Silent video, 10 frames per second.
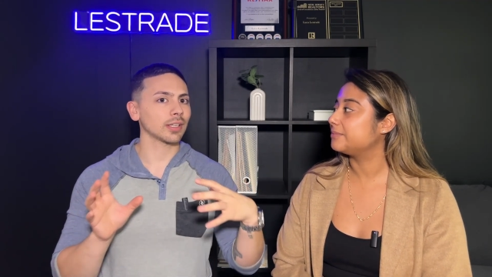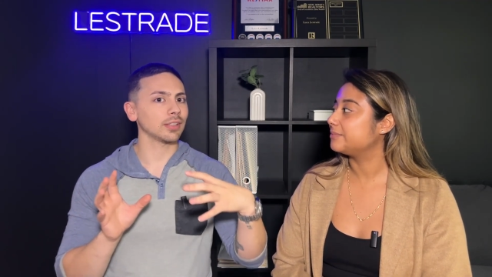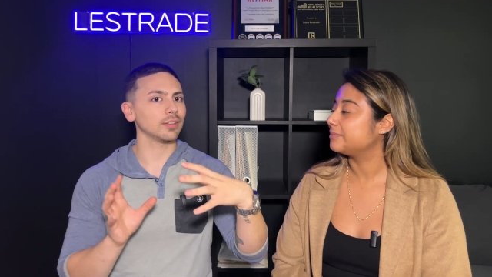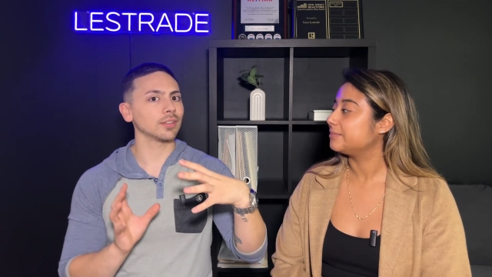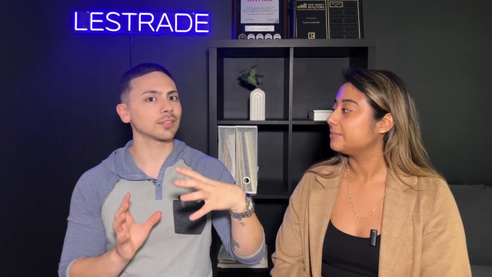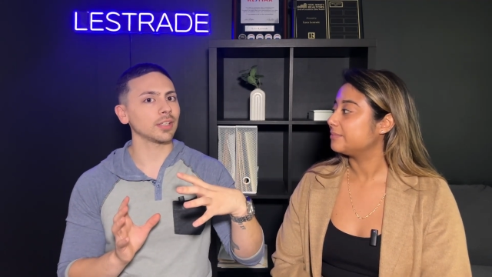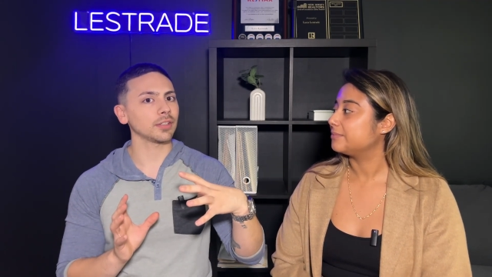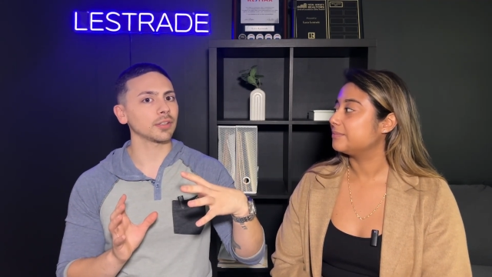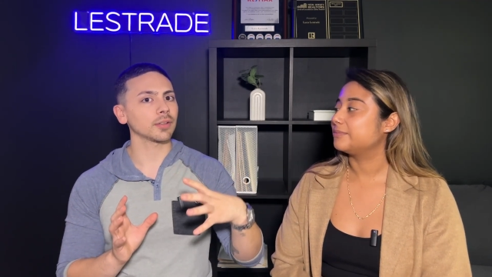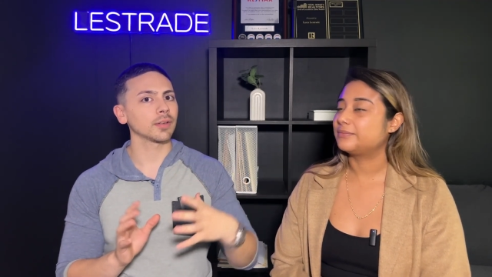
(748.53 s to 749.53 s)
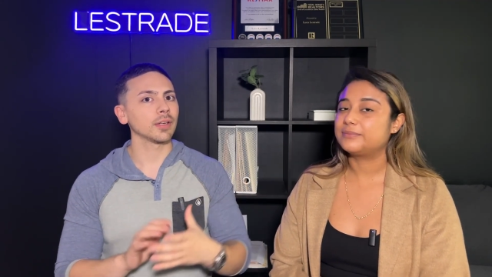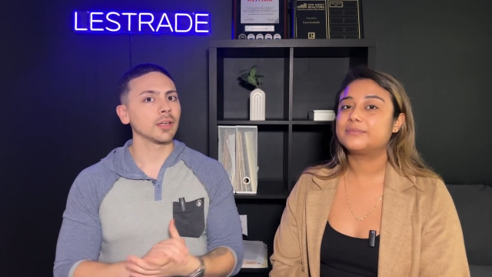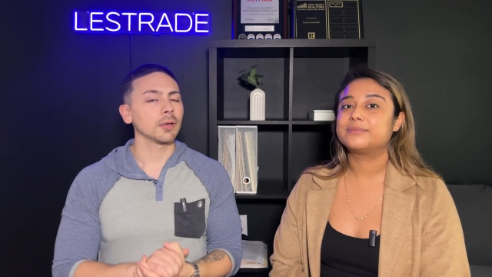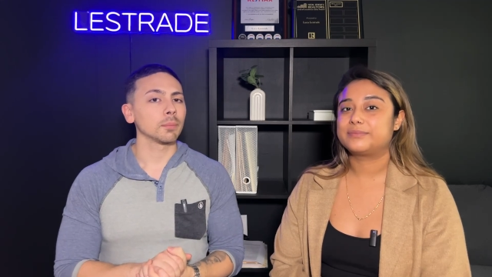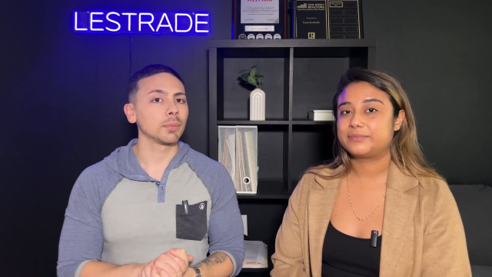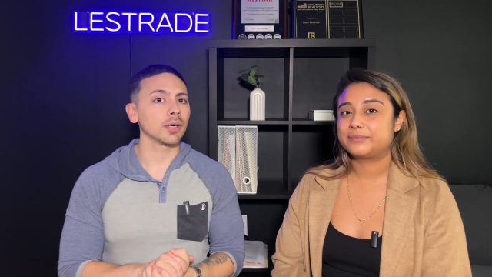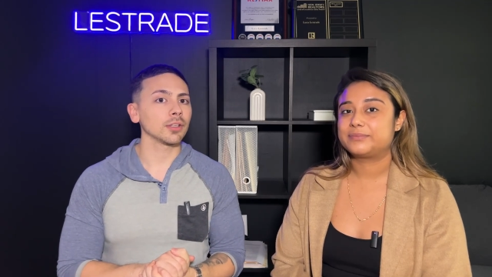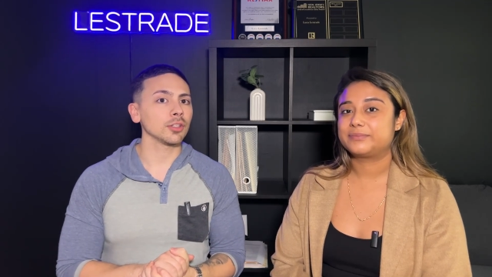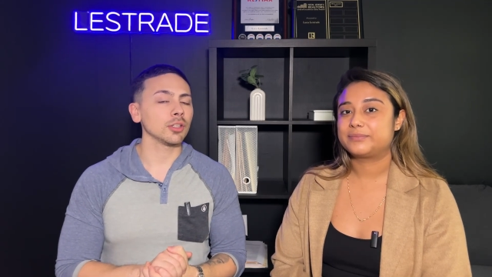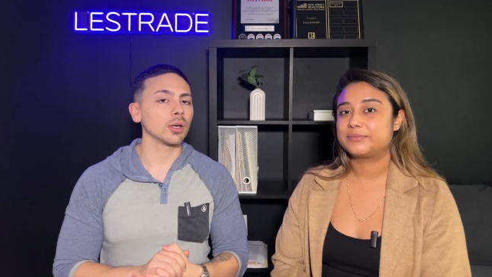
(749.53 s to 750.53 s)
Speaker 1: kind of the center. Mm -hmm.
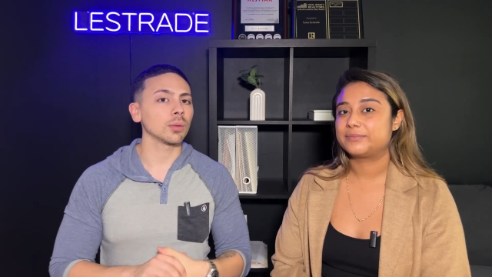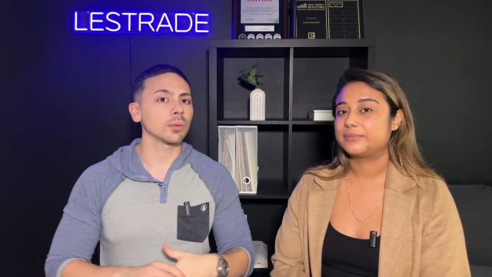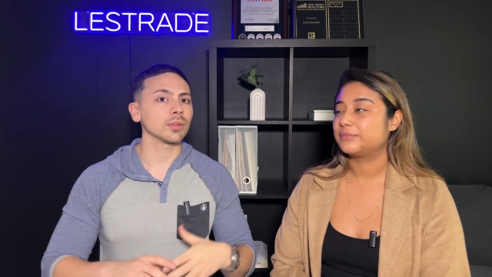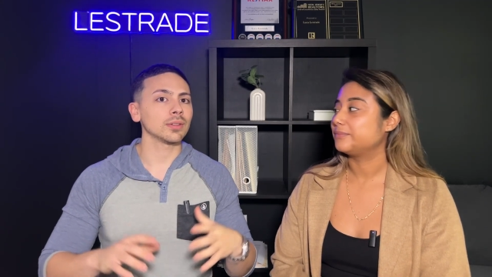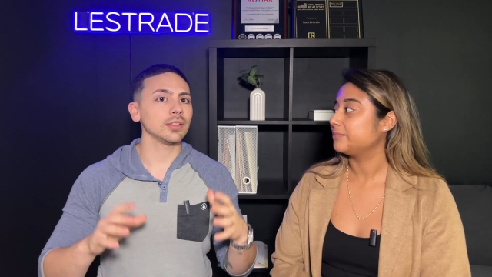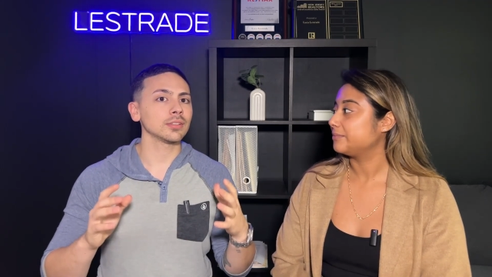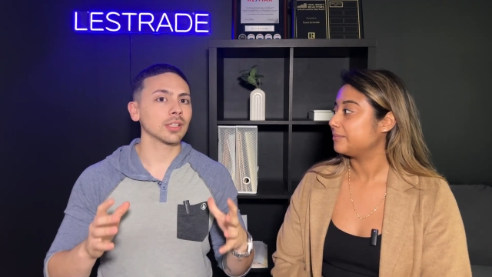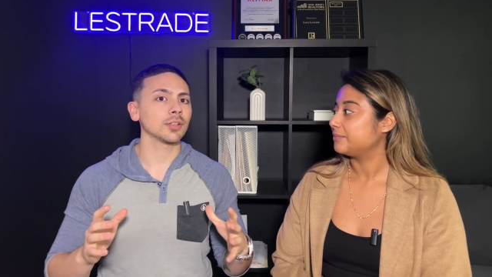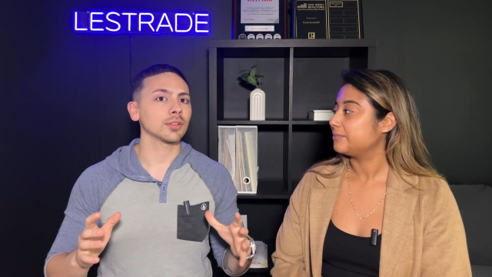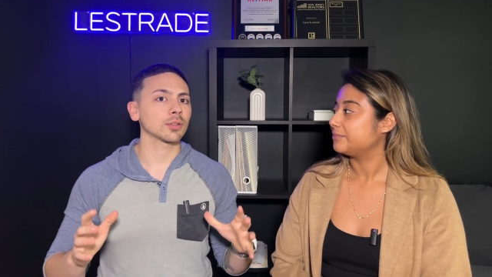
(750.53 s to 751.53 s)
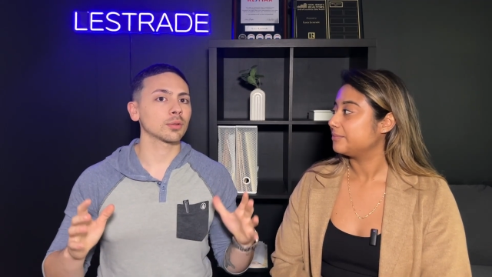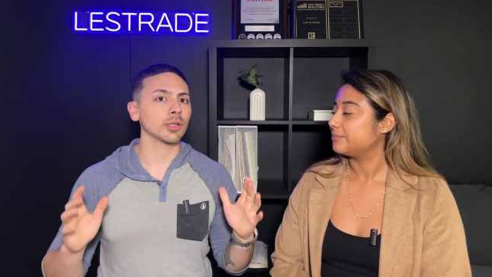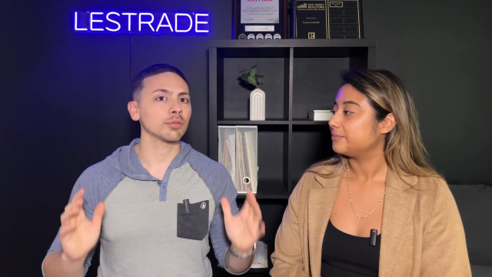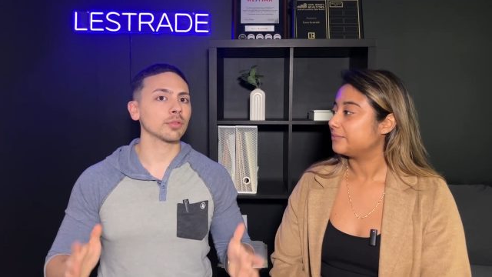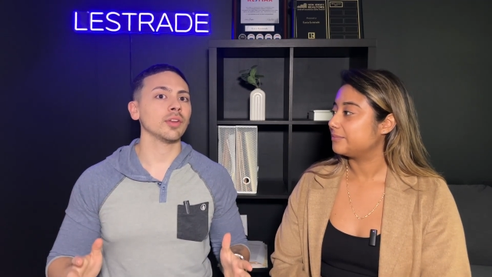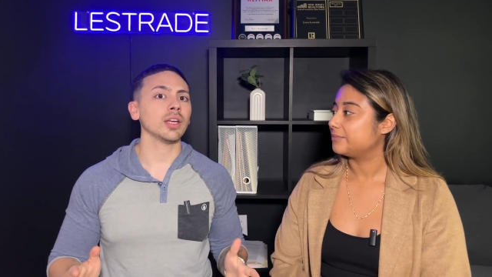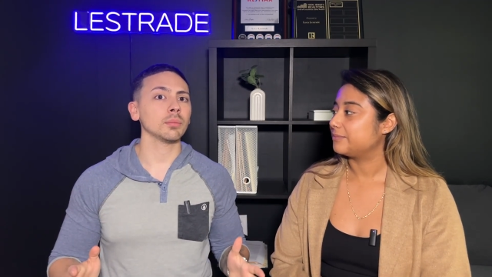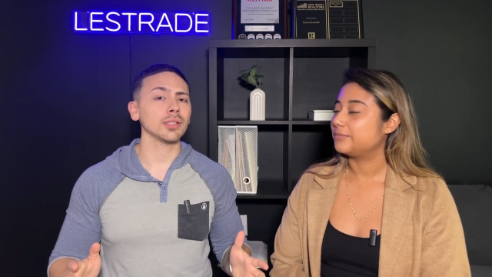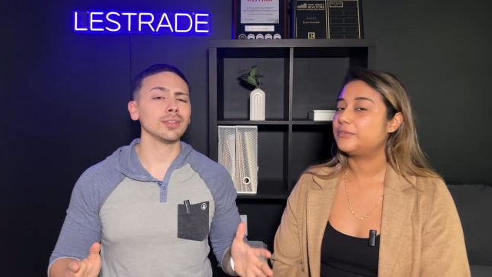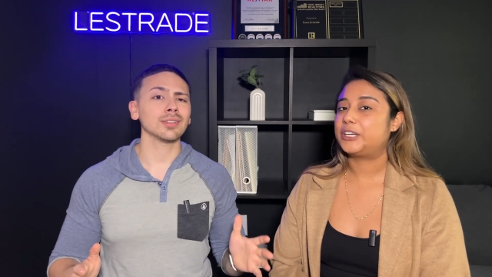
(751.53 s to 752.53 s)
But, you know, these towns are great for
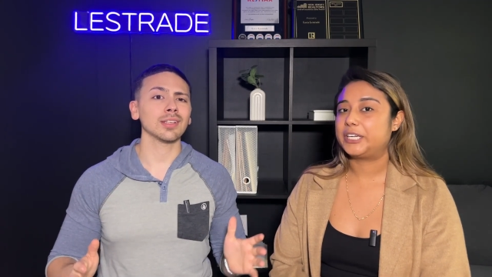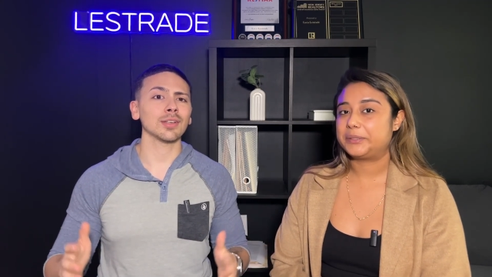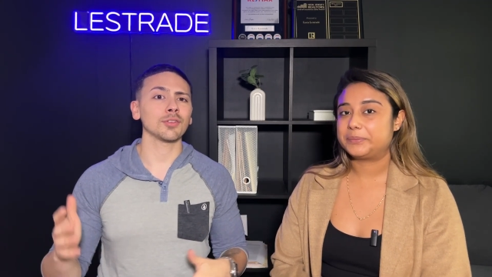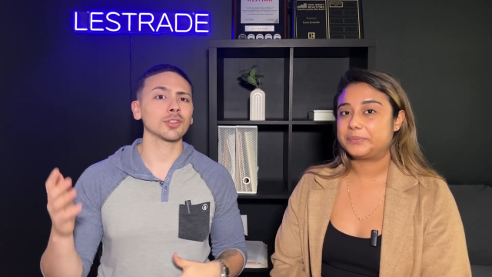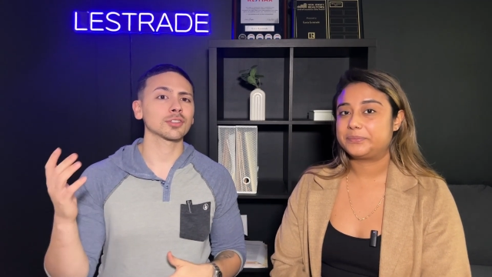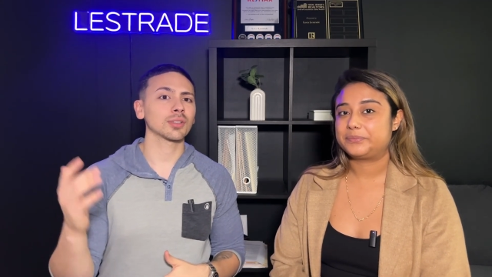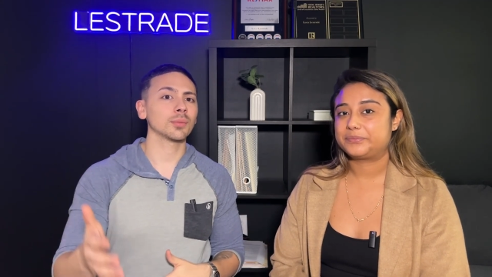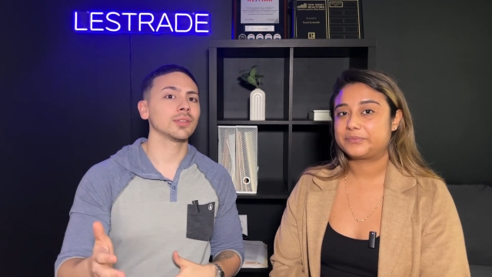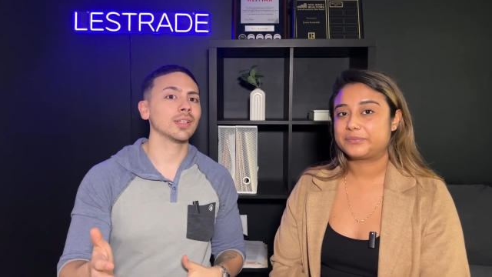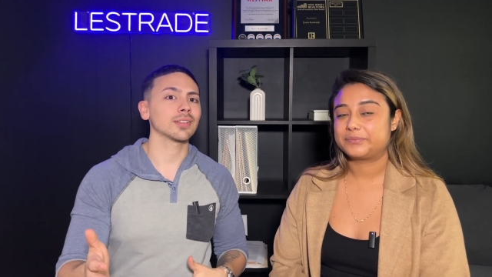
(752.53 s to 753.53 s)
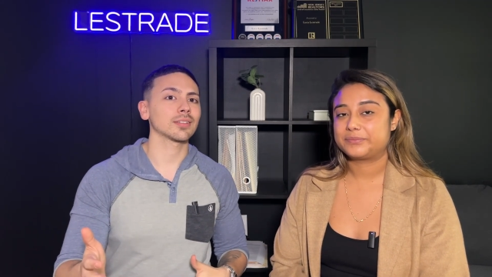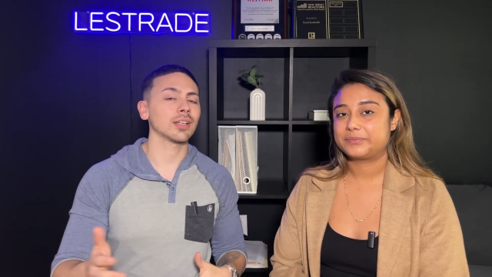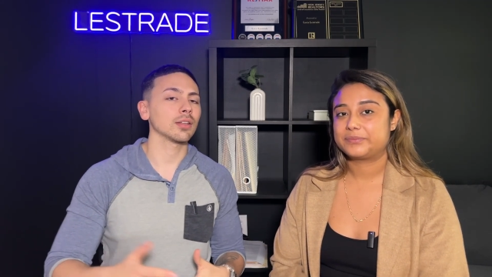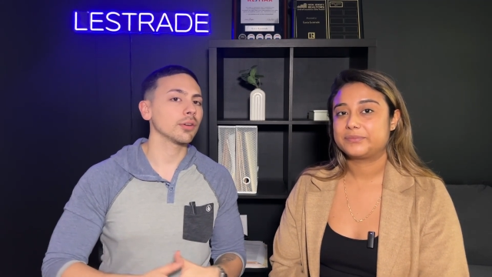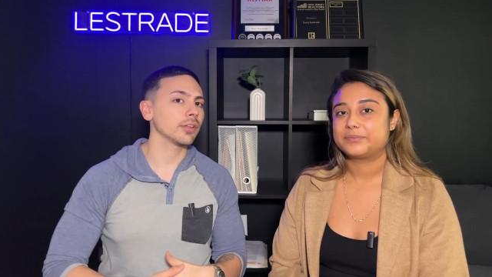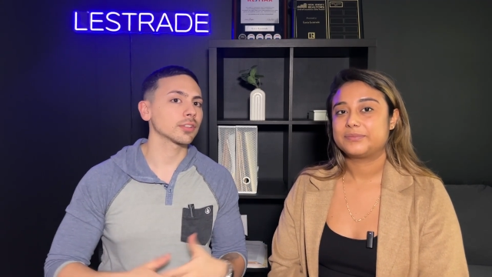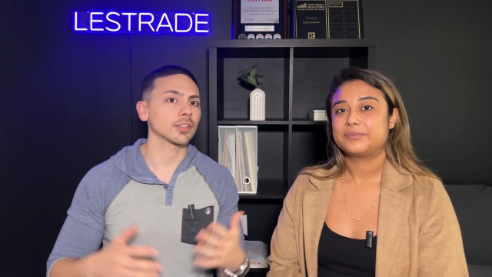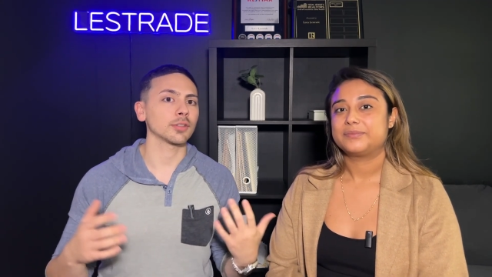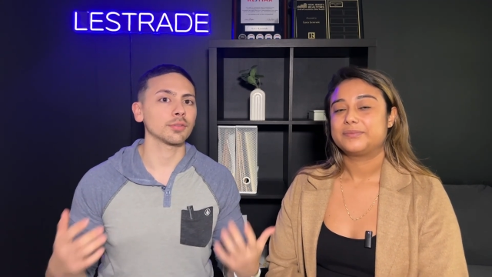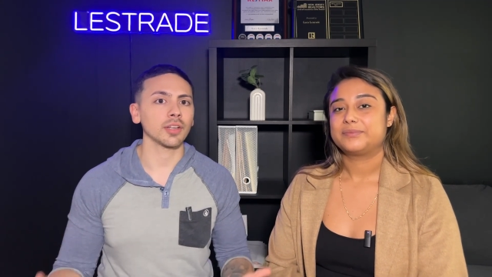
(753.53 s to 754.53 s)
families. Right. If you're someone that's not looking to
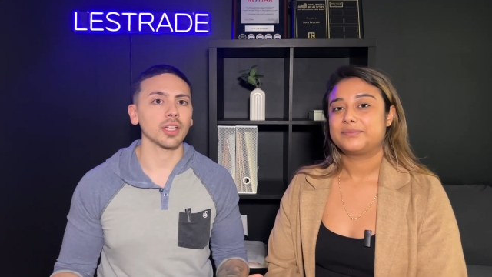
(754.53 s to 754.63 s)
start a